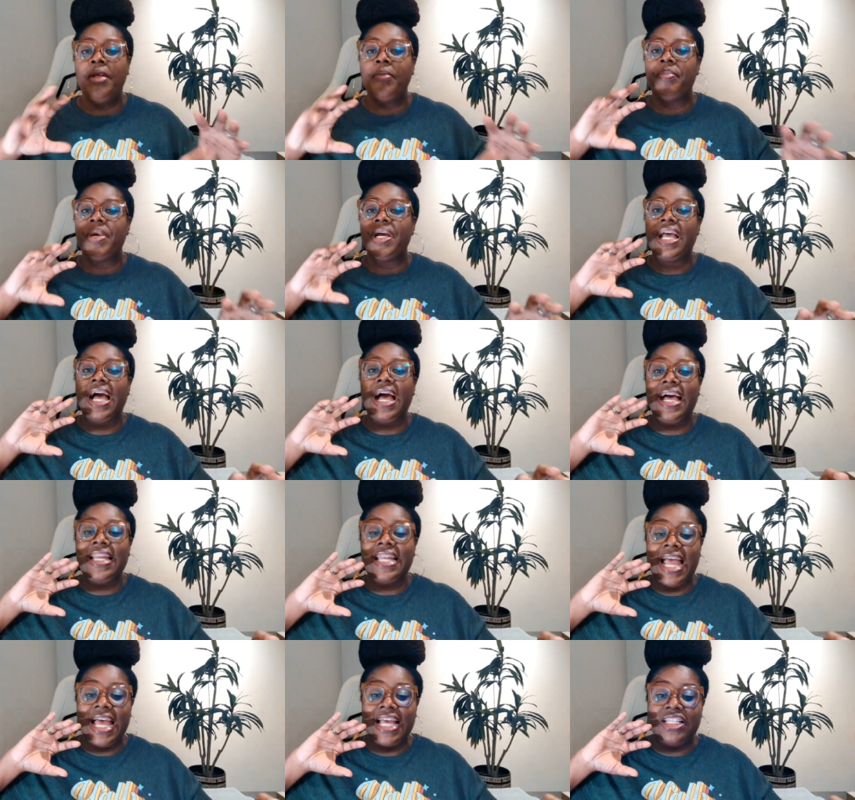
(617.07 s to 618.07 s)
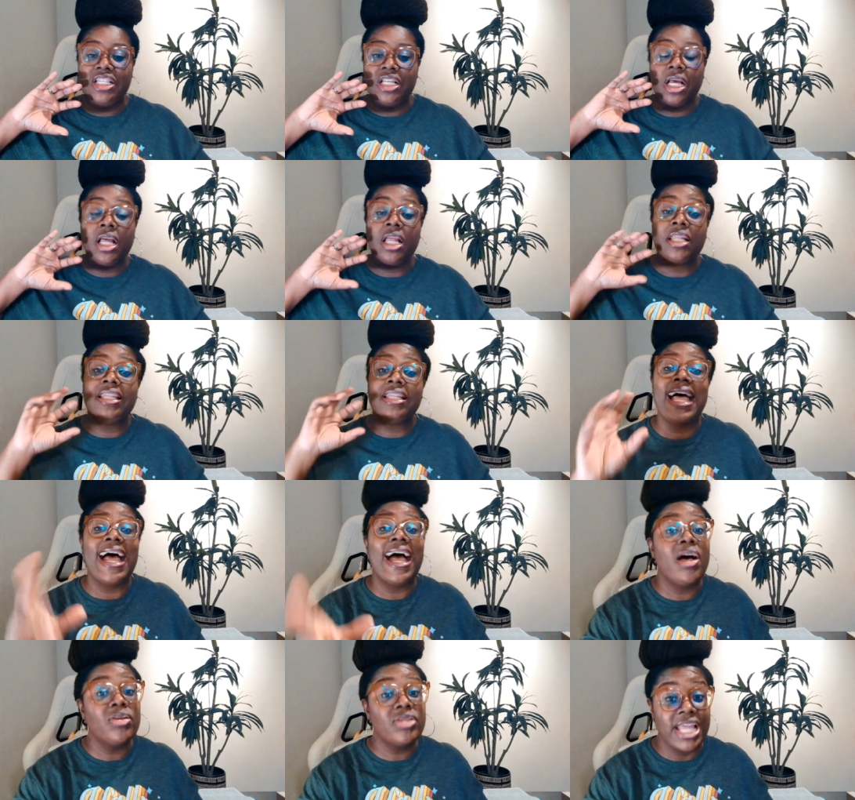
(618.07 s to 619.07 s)
but God has to
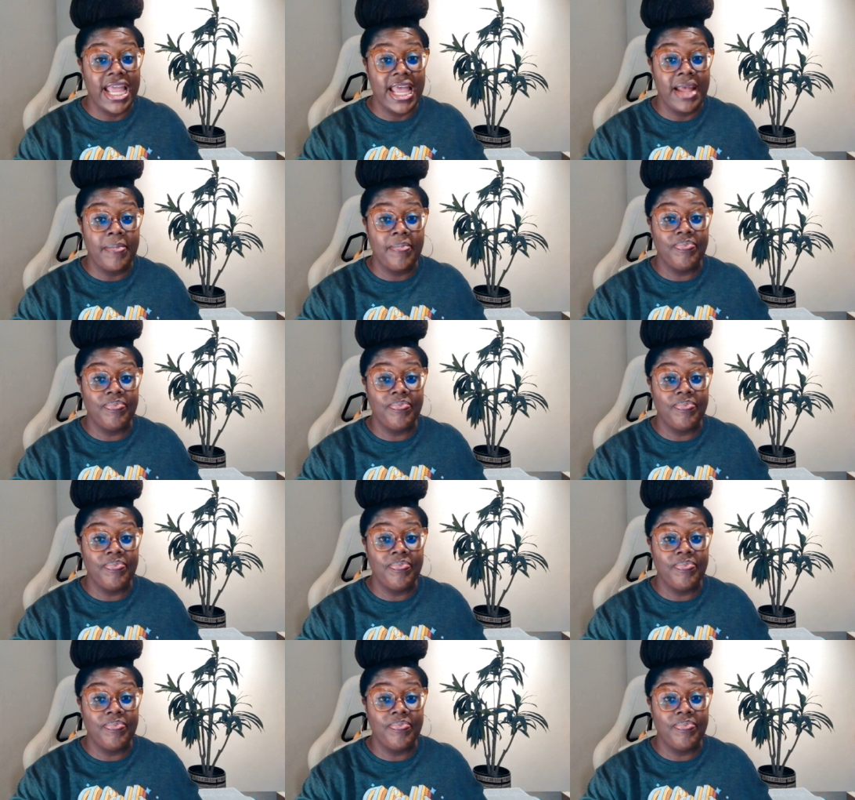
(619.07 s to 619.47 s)
allow that